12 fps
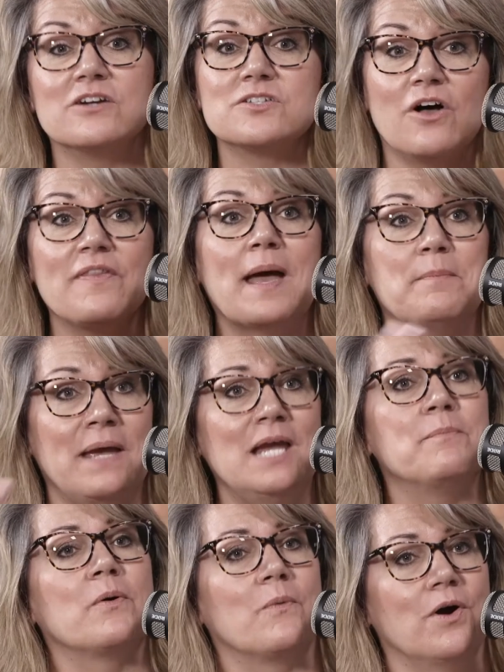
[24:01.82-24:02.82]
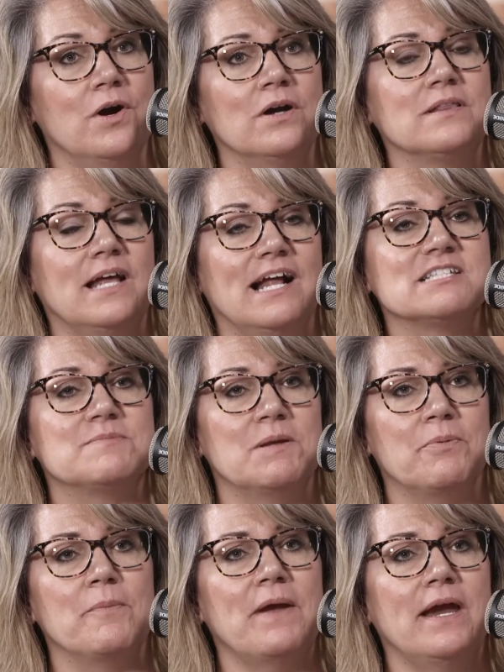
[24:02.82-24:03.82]
there's all that paperwork that has to be
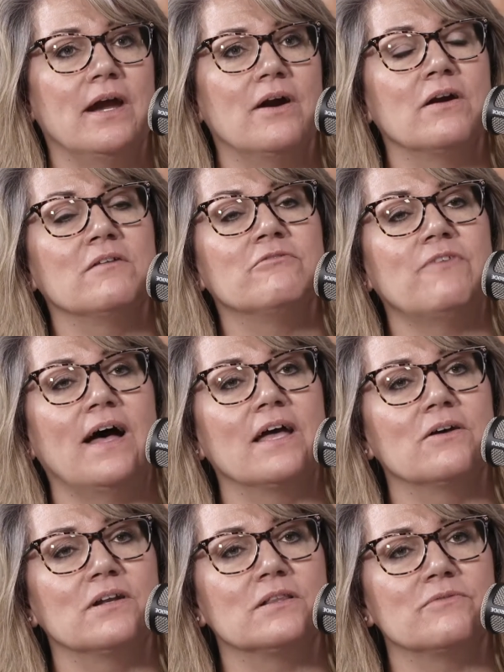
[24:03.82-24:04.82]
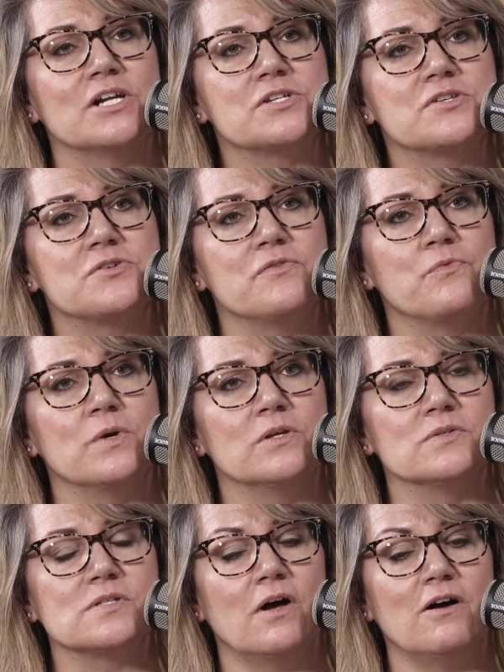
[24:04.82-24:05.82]
prepared and filed at the Register of
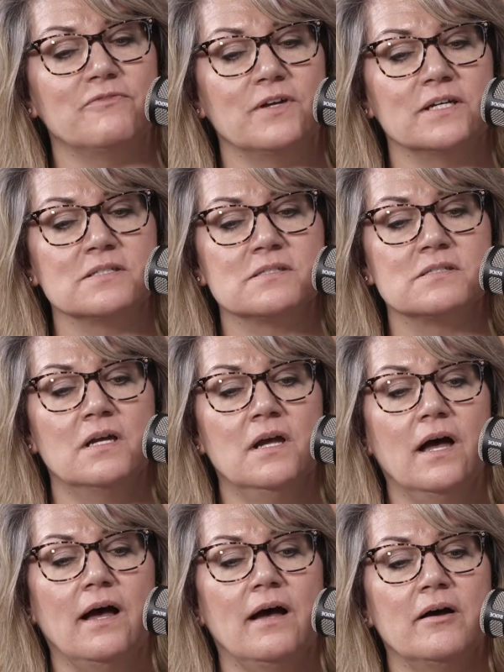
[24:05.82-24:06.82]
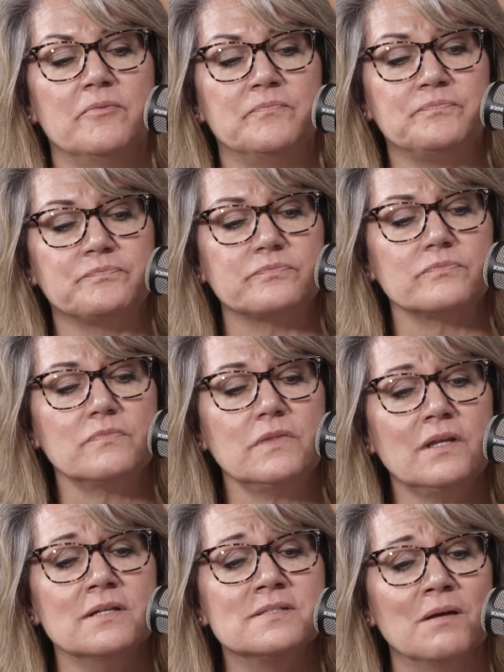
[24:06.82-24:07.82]
Wills office.
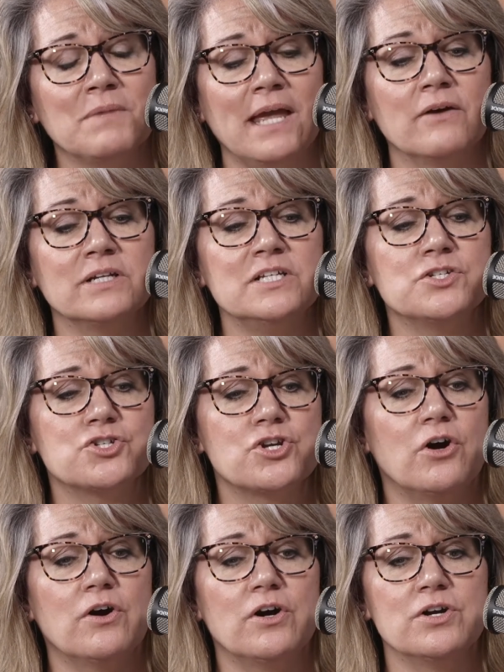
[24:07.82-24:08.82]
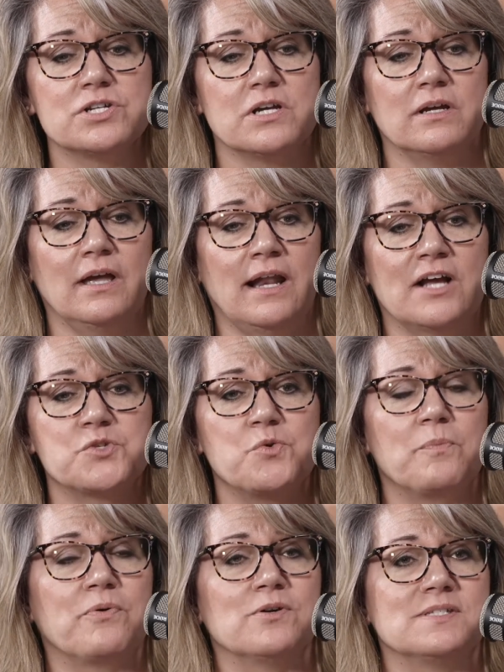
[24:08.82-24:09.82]
Some counties charge an
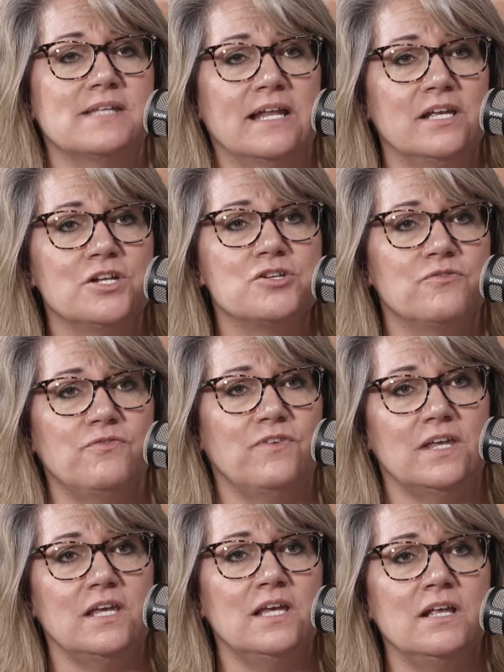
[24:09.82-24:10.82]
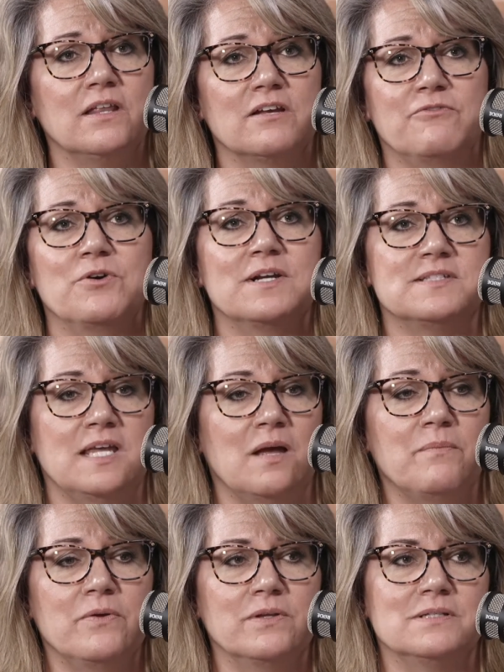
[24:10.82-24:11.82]
actual percentage fee. Like, for
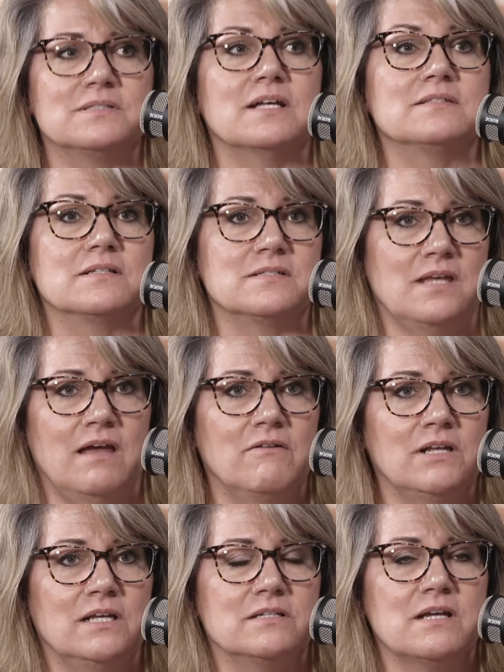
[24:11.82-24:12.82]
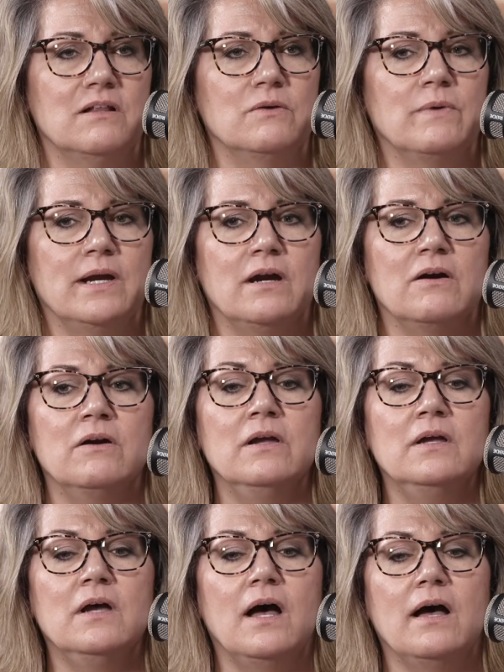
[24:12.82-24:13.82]
example, in Sussex County in Delaware,
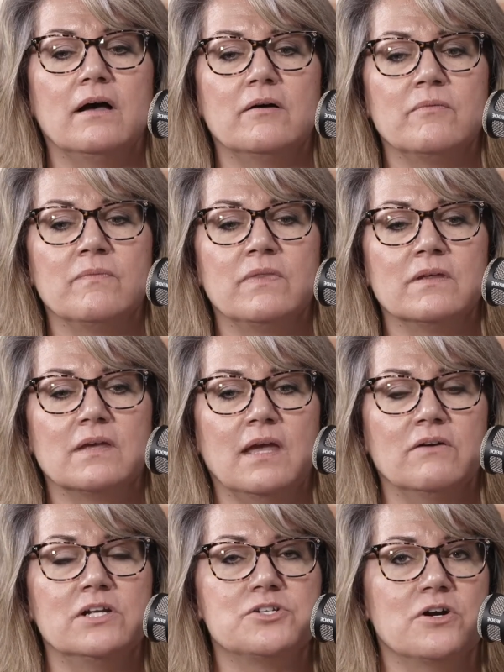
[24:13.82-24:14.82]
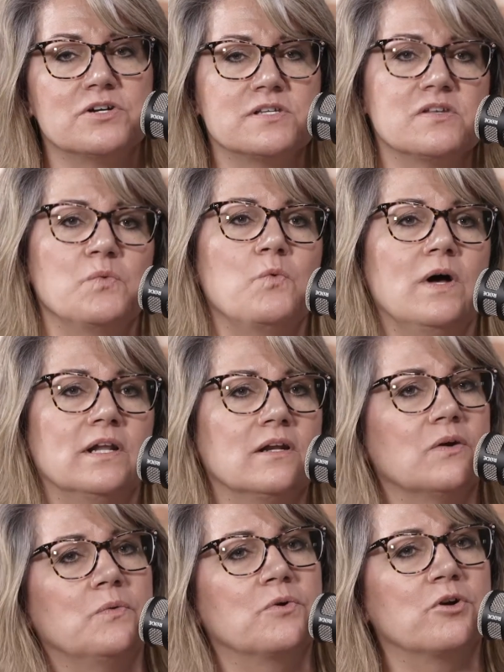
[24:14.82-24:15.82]
the county charges a
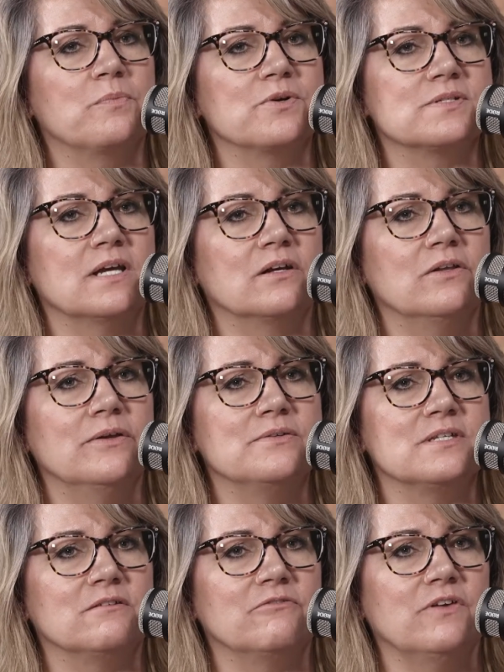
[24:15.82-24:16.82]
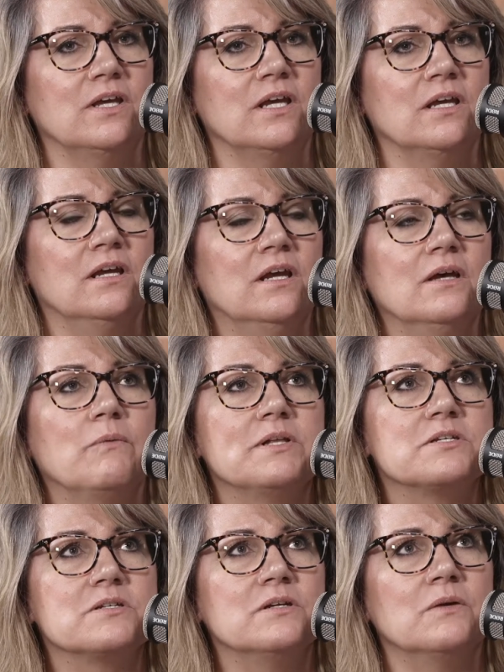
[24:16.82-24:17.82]
1.25% closing fee,
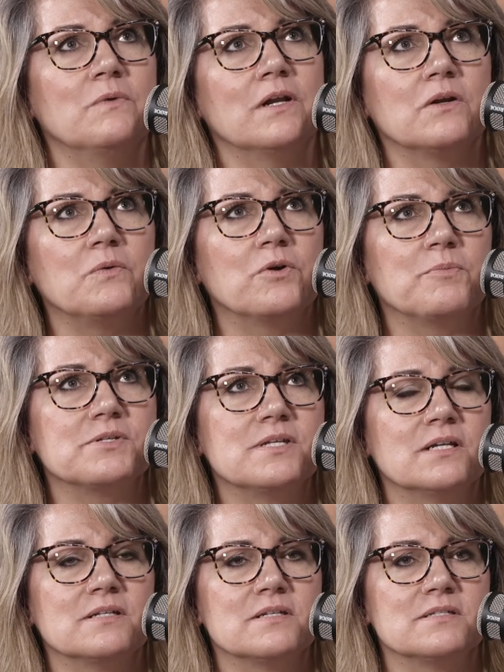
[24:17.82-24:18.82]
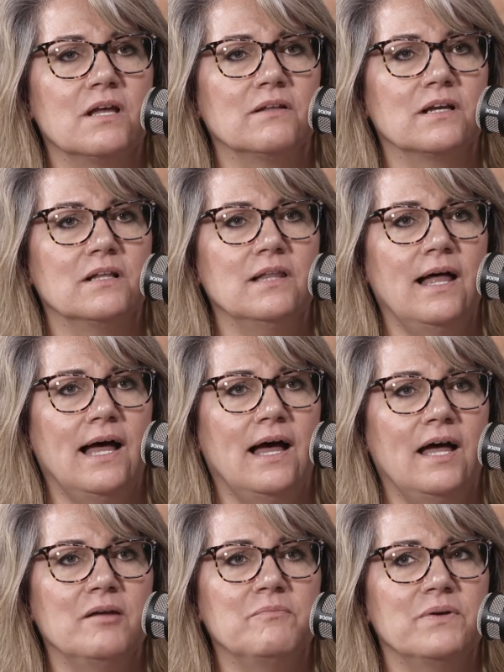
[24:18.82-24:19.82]
which, 1.25% doesn't sound like a
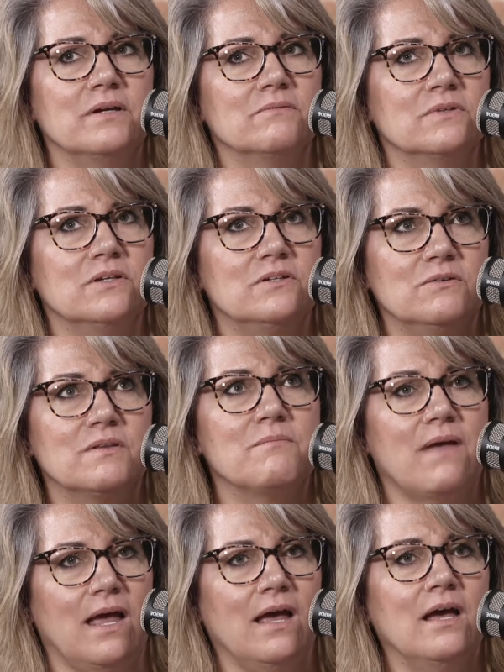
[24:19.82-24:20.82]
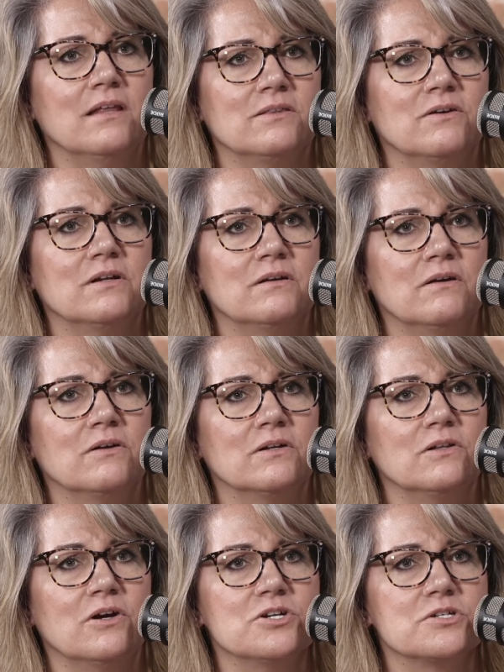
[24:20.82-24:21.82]
lot, but when you do the math on
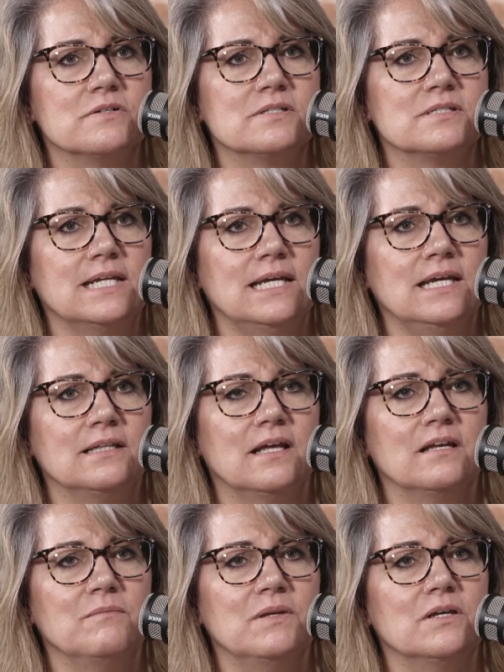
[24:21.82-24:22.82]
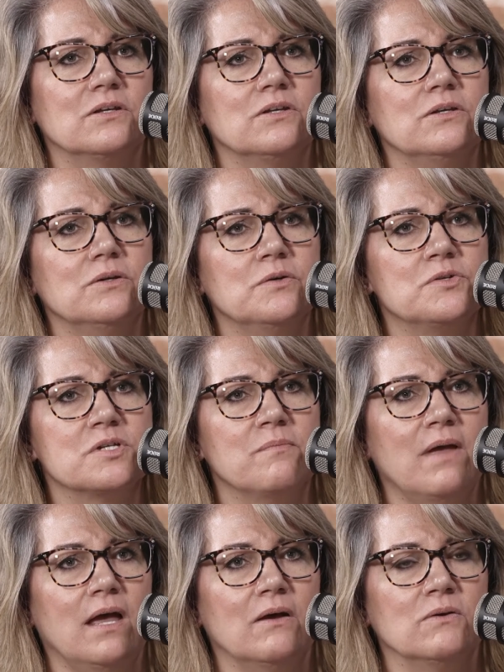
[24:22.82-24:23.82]
a larger estate, that can be a huge
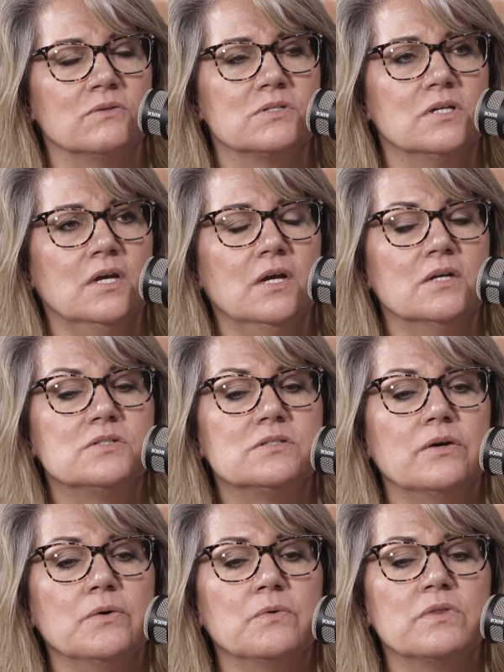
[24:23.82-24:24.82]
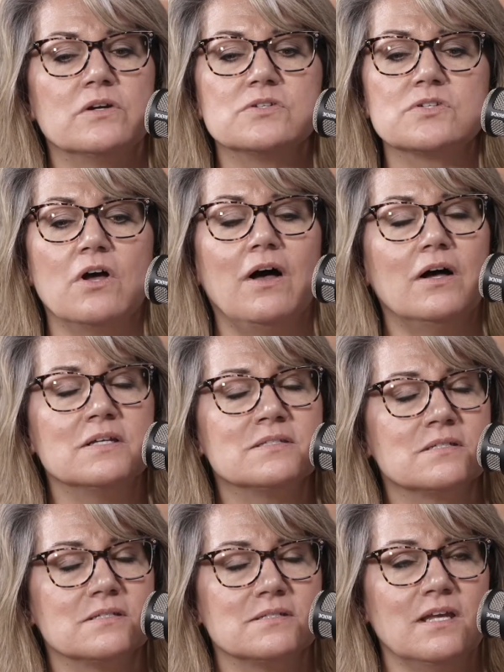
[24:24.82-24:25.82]
amount. So there's
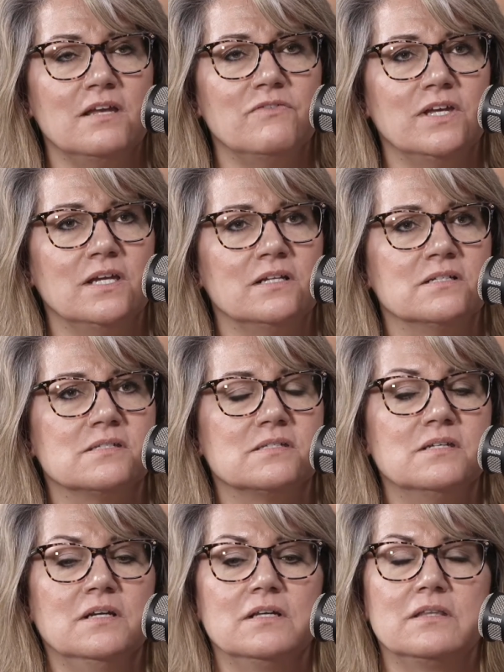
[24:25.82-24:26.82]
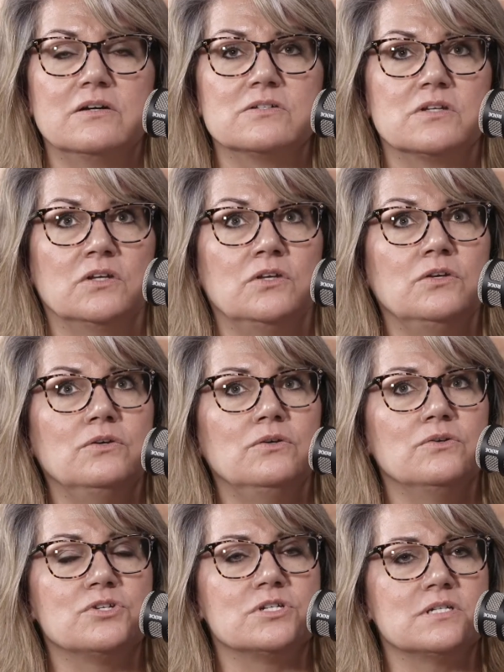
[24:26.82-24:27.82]
cost savings. There's a
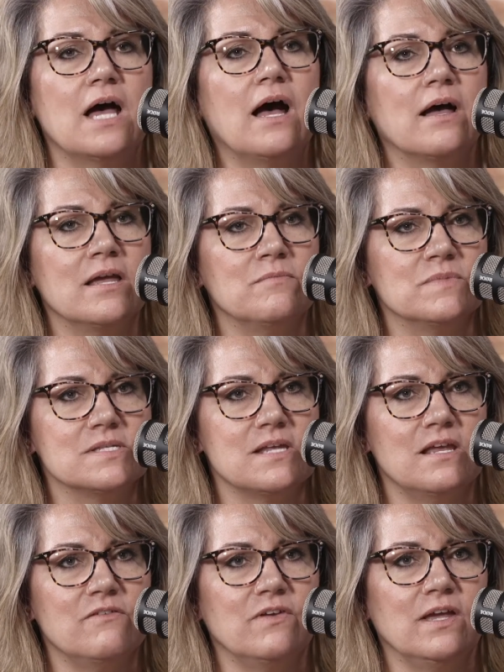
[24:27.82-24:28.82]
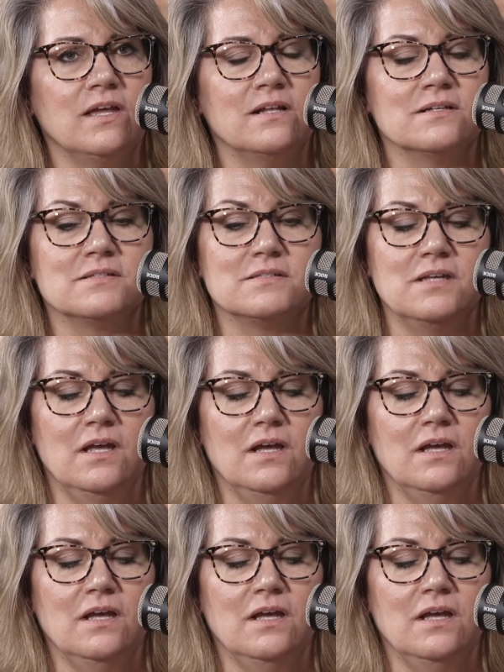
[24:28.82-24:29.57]
huge time savings.